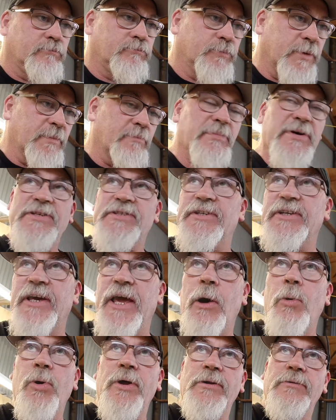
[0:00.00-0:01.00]
the bits to
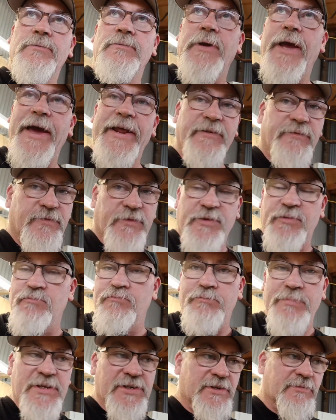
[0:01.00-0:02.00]
go in out of some
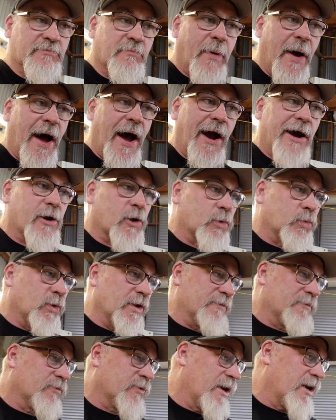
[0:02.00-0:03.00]
bits of bar and
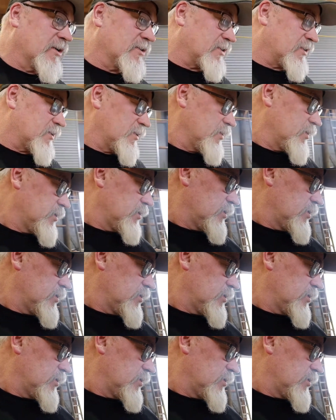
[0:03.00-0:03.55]
whatever else.